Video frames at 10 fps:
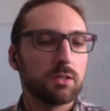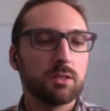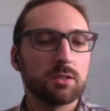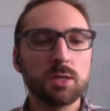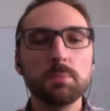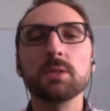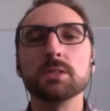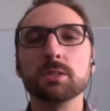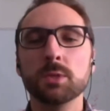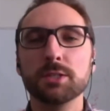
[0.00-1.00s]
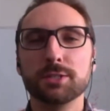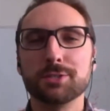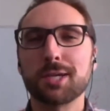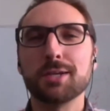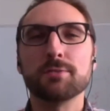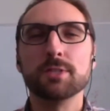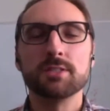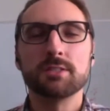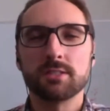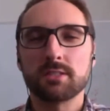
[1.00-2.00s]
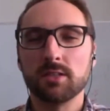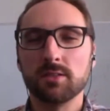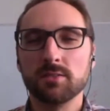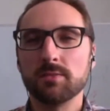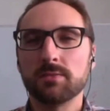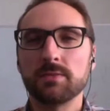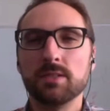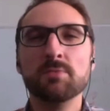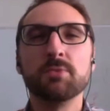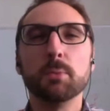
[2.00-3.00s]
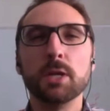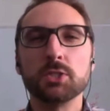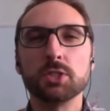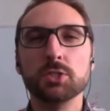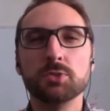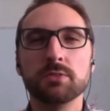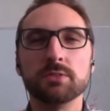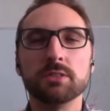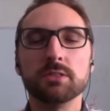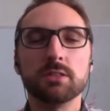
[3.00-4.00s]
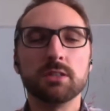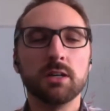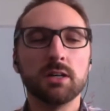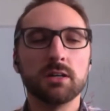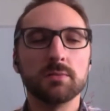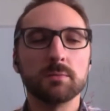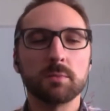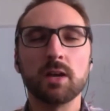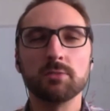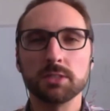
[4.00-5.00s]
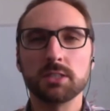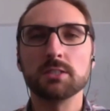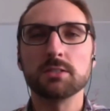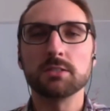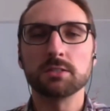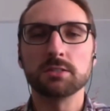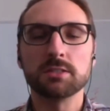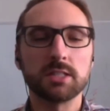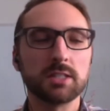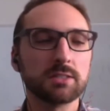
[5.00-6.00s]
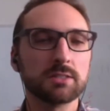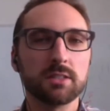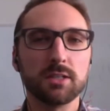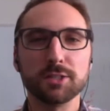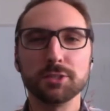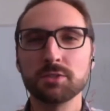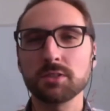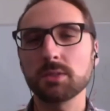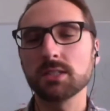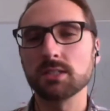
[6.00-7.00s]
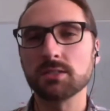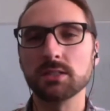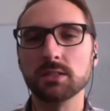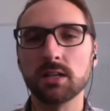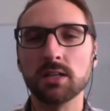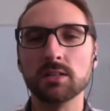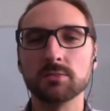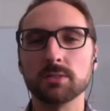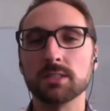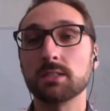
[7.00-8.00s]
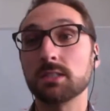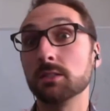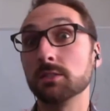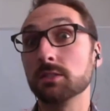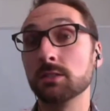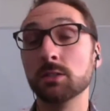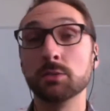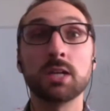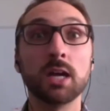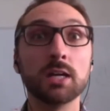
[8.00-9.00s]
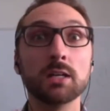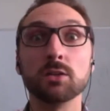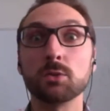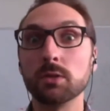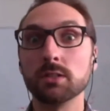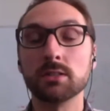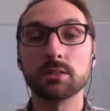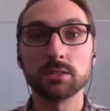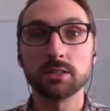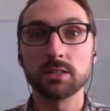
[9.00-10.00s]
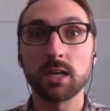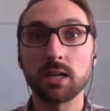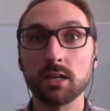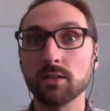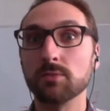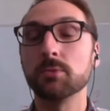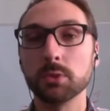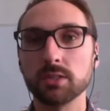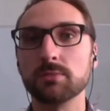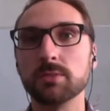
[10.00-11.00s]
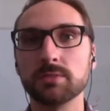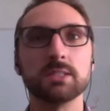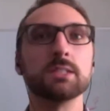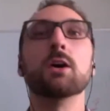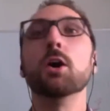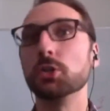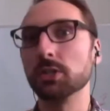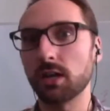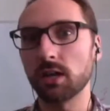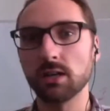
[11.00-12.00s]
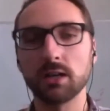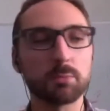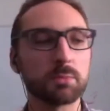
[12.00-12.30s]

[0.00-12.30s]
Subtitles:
Typically, when there's kind of this kind of information-driven, heavily considered sale, something that's on the line of like, say, there's 10, 20, 30K, 40, 50, 100K and up.